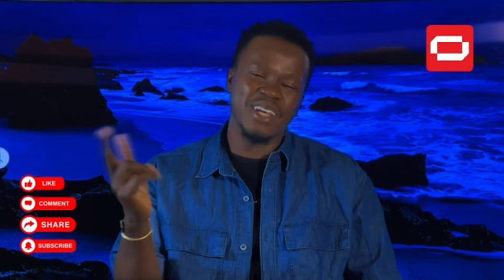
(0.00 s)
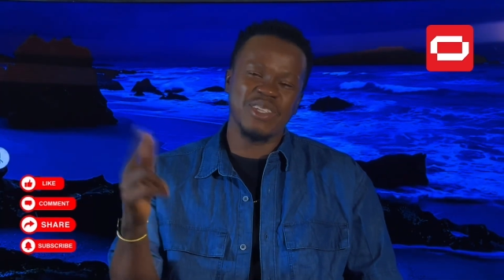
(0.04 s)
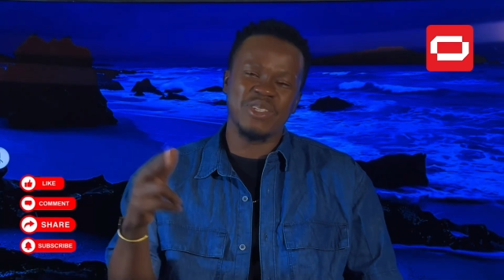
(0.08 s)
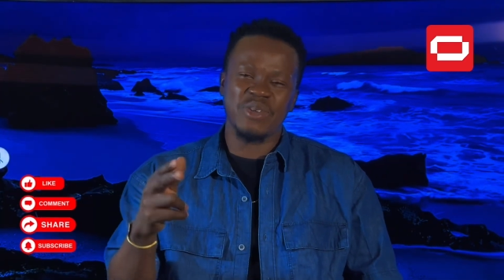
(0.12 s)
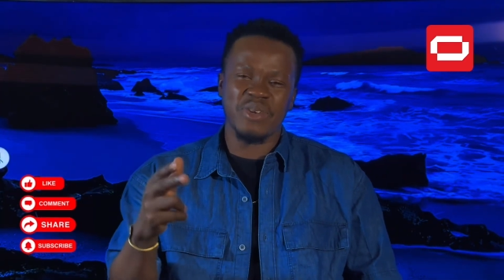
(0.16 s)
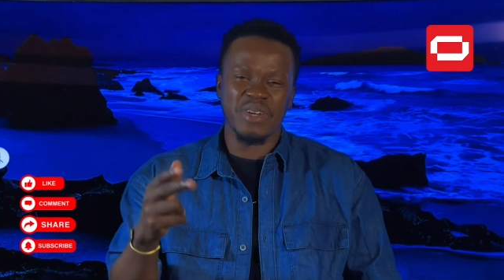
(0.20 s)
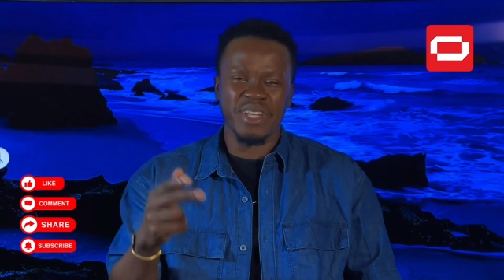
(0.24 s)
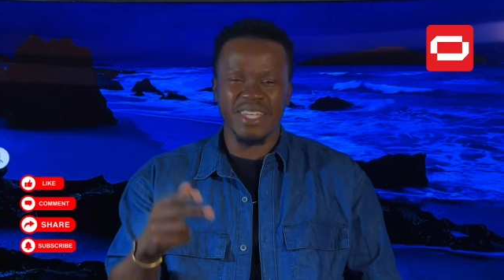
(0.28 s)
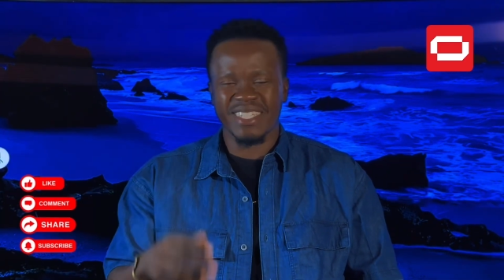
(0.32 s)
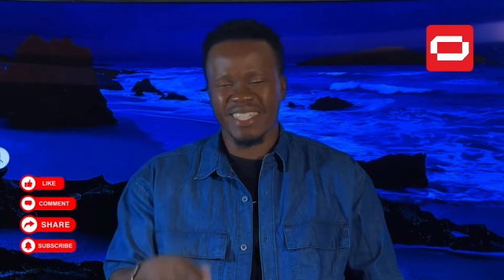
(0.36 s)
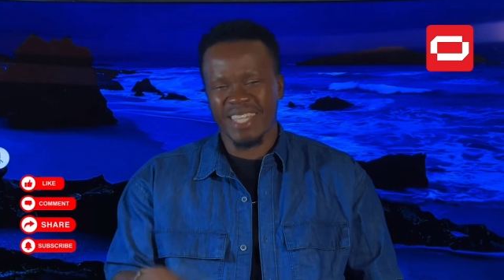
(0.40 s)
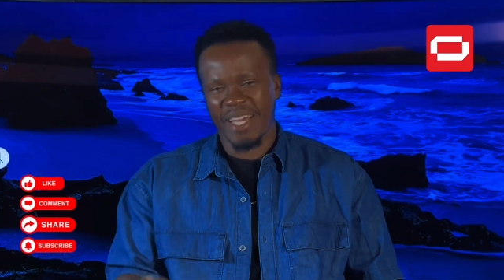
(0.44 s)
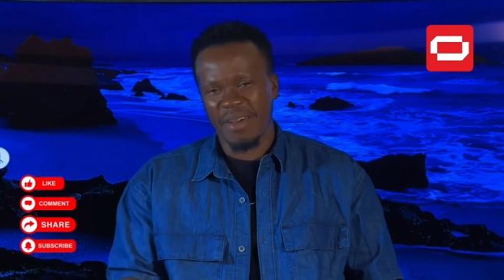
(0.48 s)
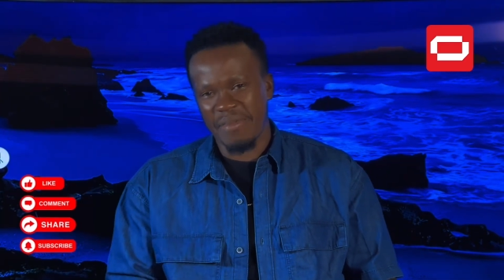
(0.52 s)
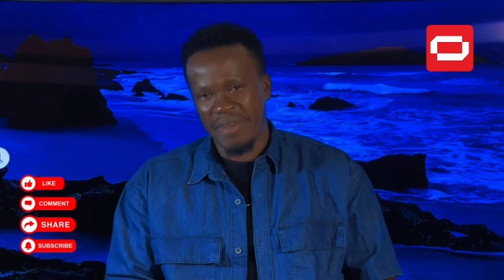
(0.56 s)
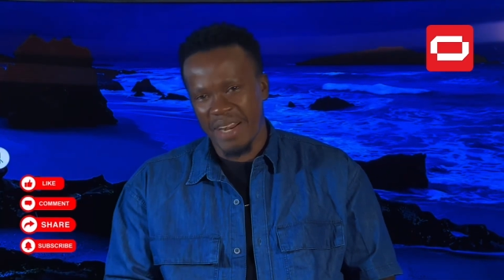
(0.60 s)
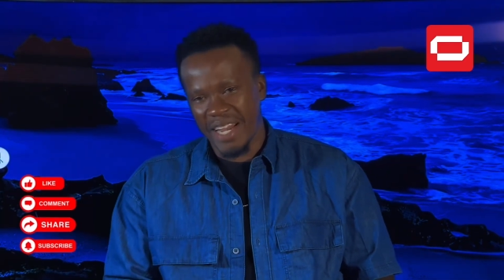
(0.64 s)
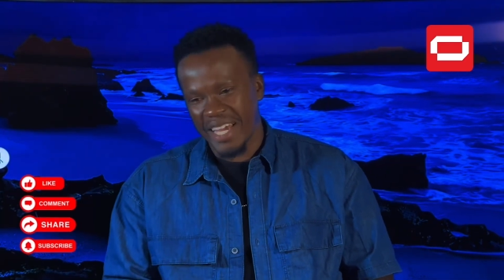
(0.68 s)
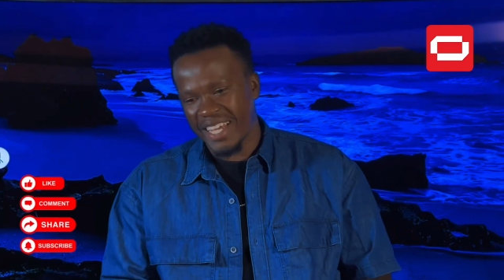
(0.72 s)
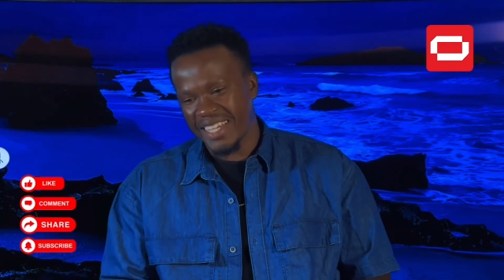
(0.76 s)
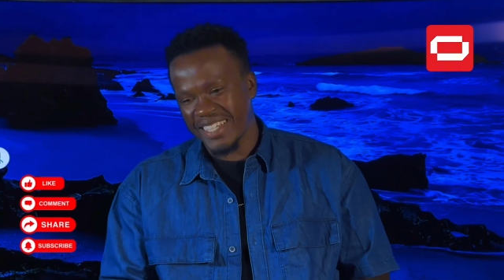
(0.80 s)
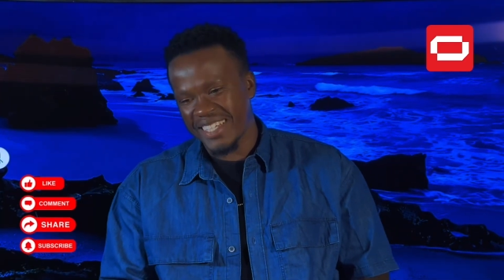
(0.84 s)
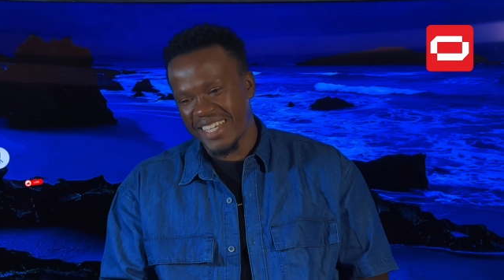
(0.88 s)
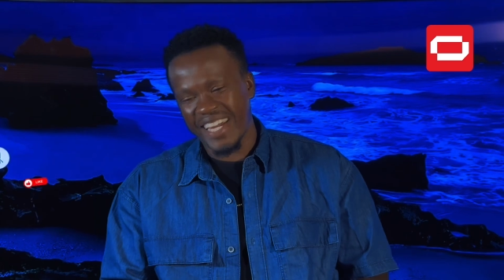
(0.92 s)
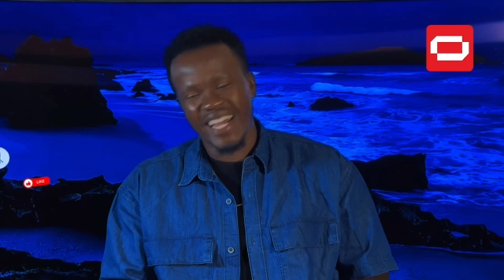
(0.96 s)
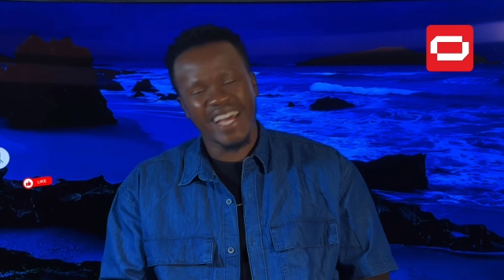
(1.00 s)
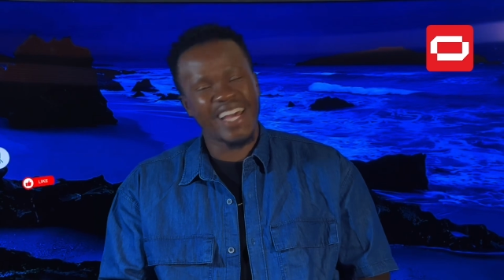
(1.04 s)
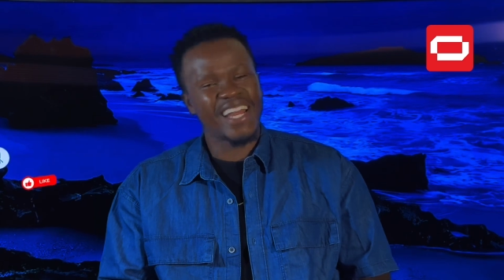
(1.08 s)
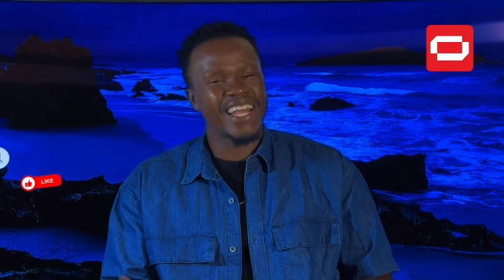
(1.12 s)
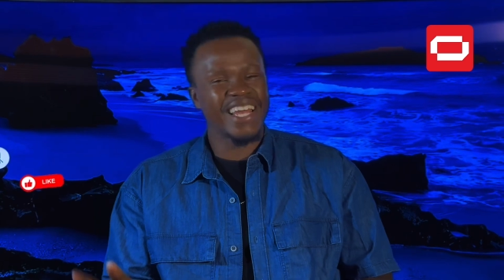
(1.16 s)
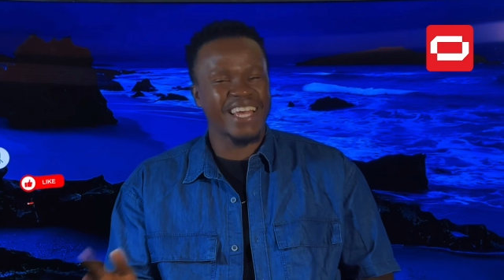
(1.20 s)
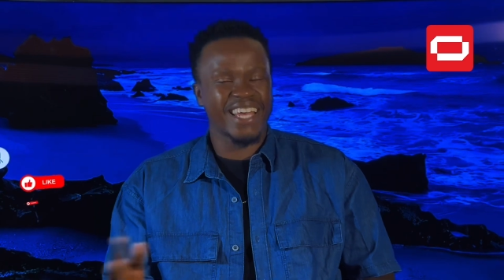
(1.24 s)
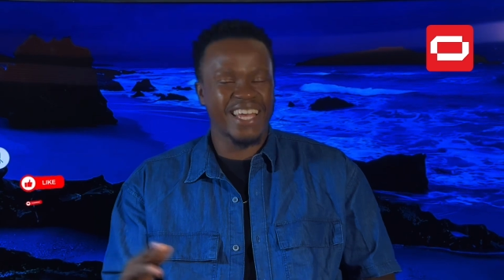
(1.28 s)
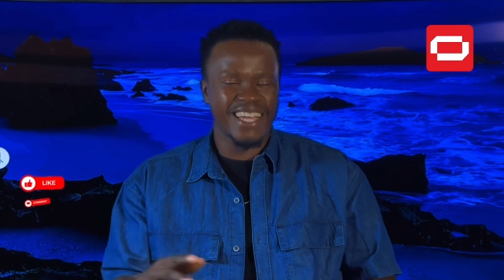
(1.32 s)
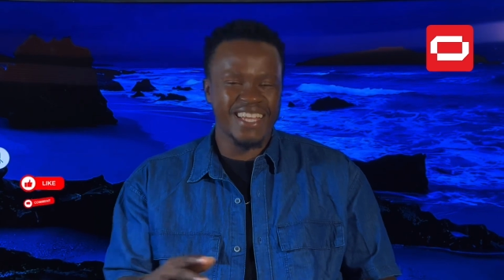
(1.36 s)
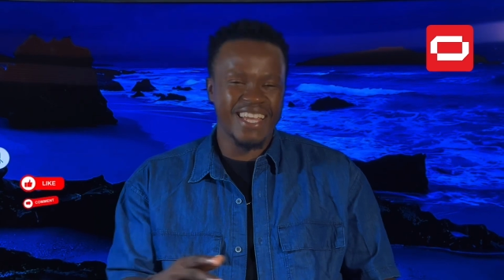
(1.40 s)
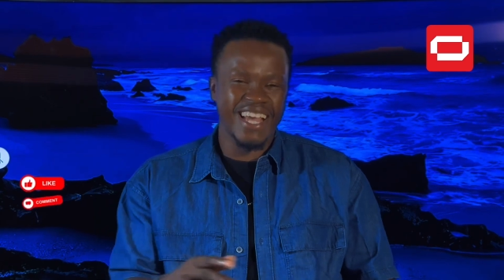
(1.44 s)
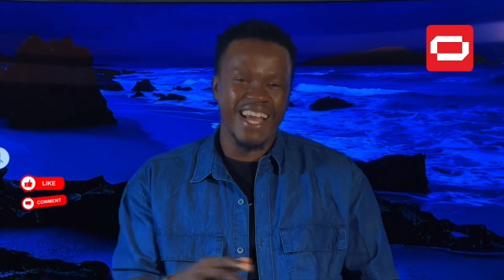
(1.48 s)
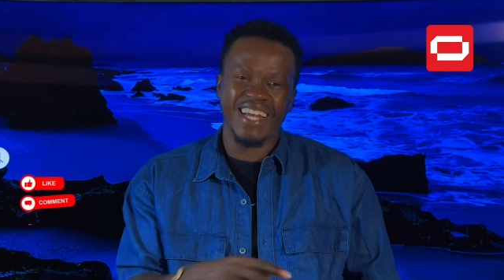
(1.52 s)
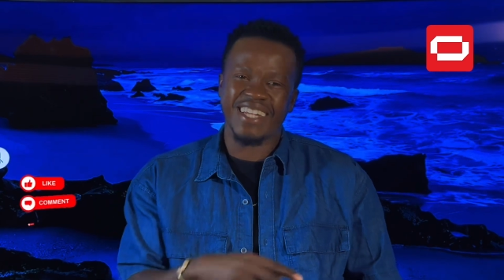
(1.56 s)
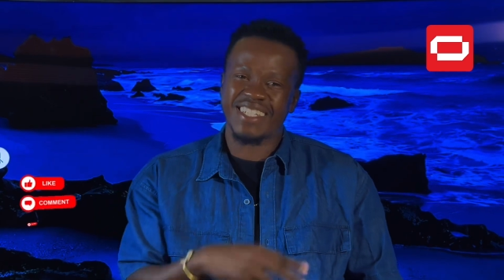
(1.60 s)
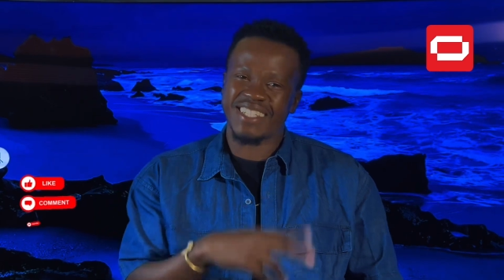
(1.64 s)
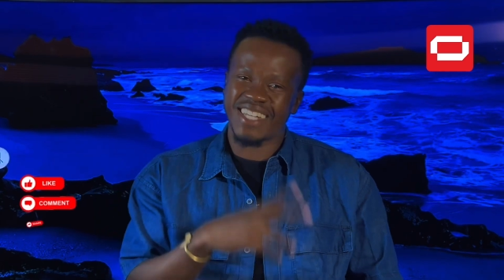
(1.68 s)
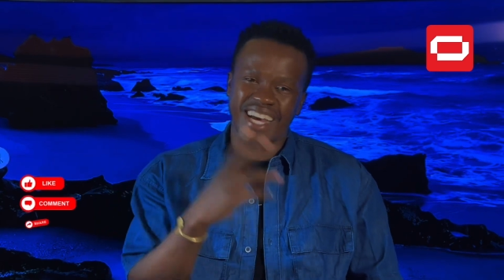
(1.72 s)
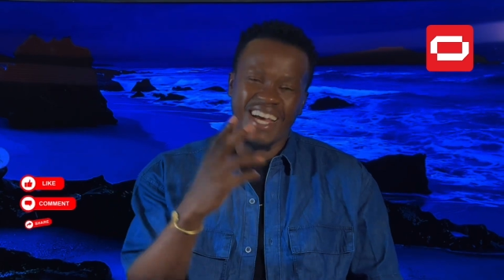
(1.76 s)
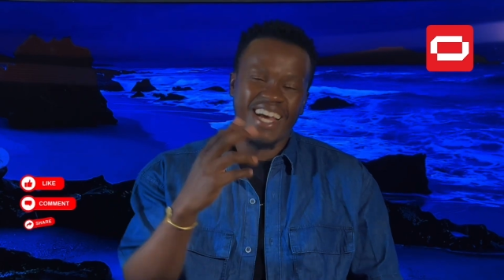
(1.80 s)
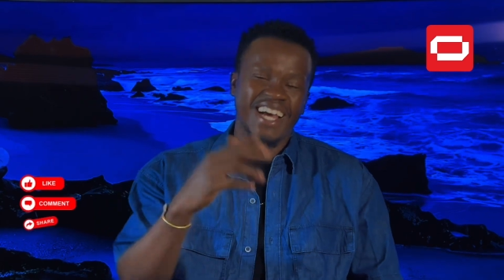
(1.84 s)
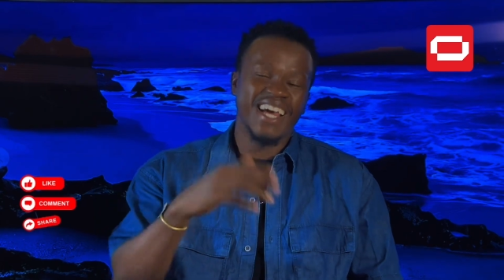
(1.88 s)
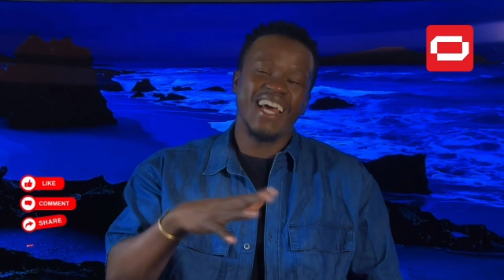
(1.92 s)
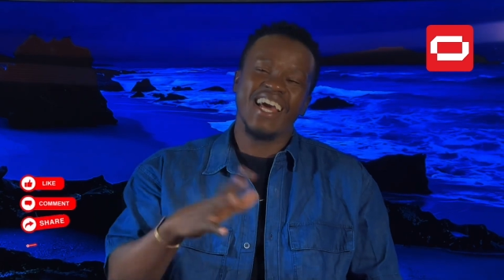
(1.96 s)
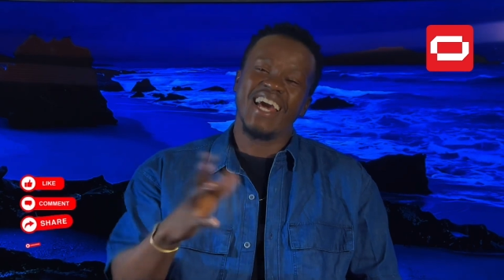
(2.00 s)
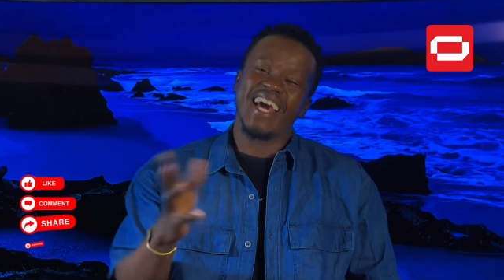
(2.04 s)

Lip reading: Julius Kambarage Nyerere, Kenyatta,